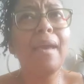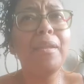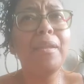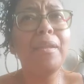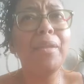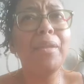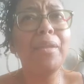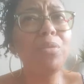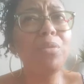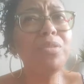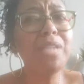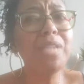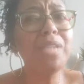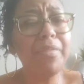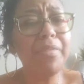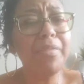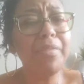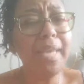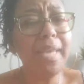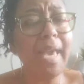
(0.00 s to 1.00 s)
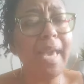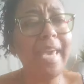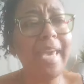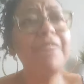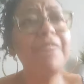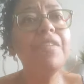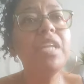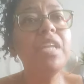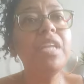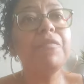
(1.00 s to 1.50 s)
don't y'all think,
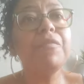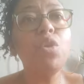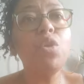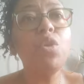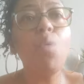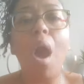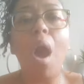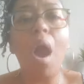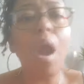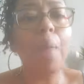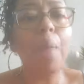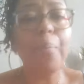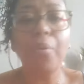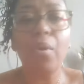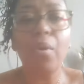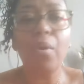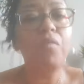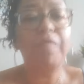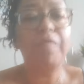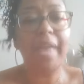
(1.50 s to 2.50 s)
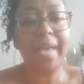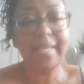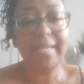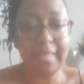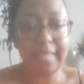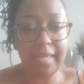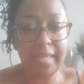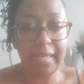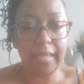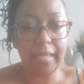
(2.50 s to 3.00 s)
even if you are pro
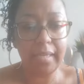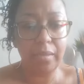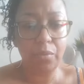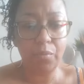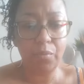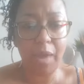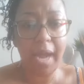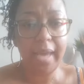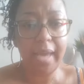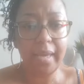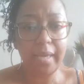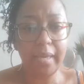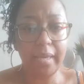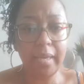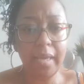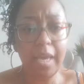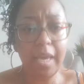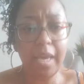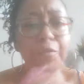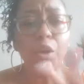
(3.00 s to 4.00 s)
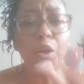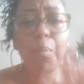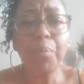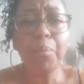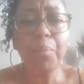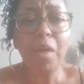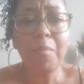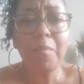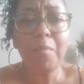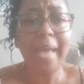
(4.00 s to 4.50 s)
vaccine, right? If you're
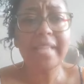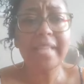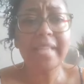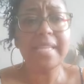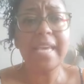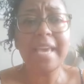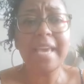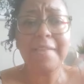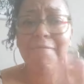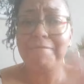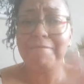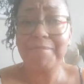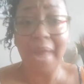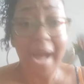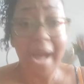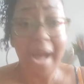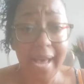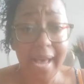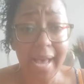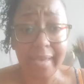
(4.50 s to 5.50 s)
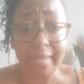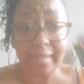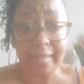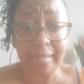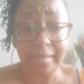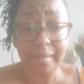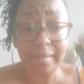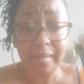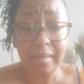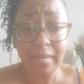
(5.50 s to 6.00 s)
pro vaccine, fine,
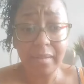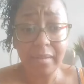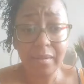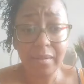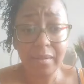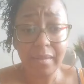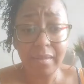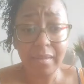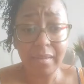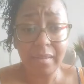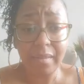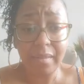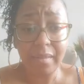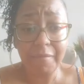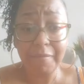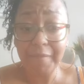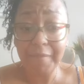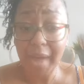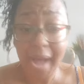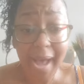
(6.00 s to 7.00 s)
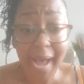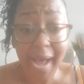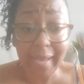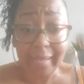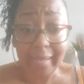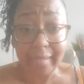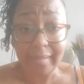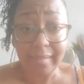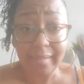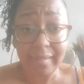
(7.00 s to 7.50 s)

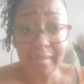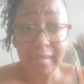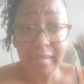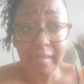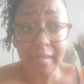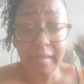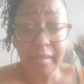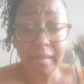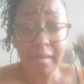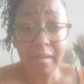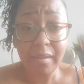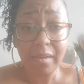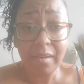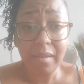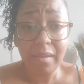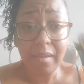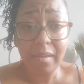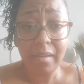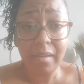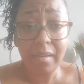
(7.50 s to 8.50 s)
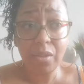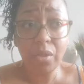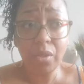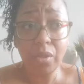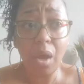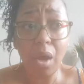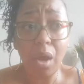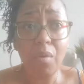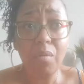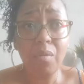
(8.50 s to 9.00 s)
fine, you
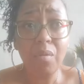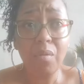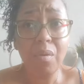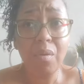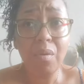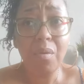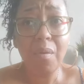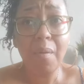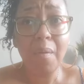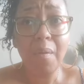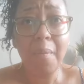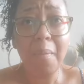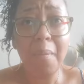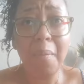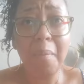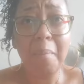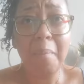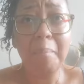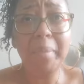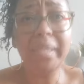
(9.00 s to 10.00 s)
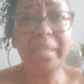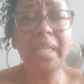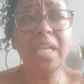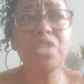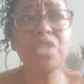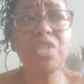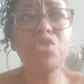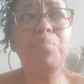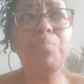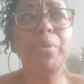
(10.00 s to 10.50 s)
know, but
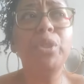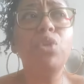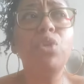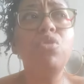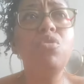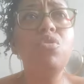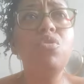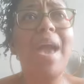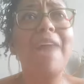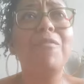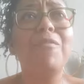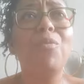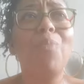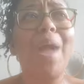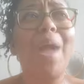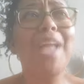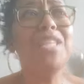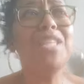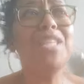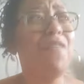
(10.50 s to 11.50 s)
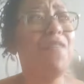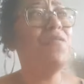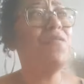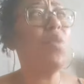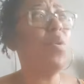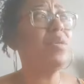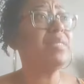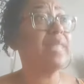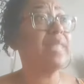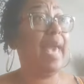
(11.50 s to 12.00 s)
do you have a right to
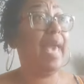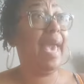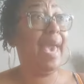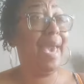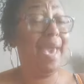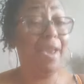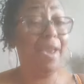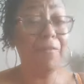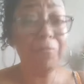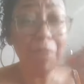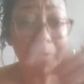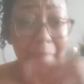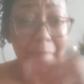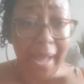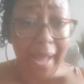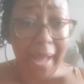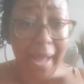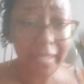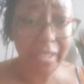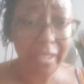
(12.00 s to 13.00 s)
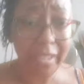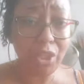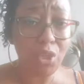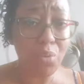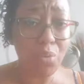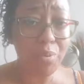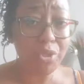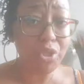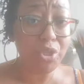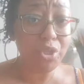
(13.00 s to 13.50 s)
force everybody to do
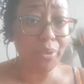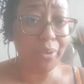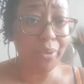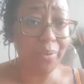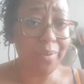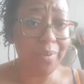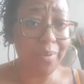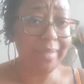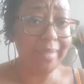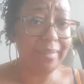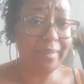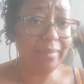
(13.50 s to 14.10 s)
what you're doing?